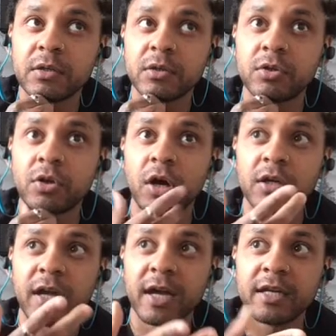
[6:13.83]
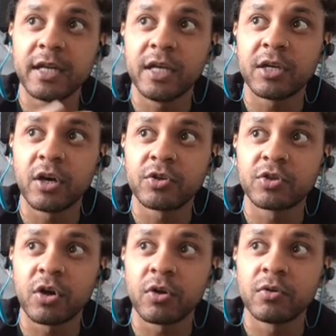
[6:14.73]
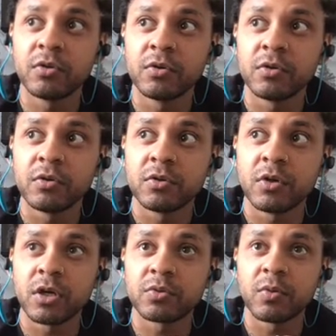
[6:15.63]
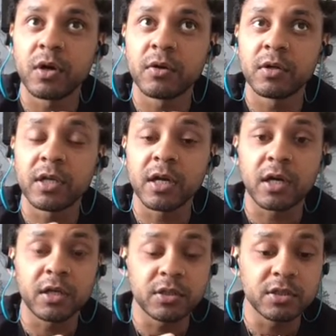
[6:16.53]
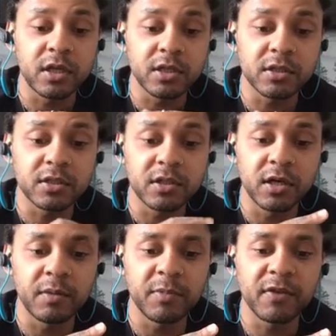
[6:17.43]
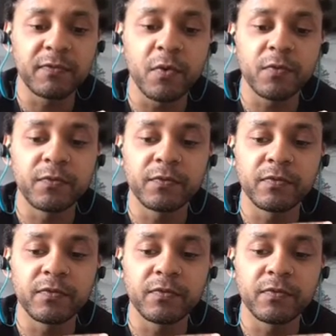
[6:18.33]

dark night and the ego soul as well, and that kind of sucked. But the fourth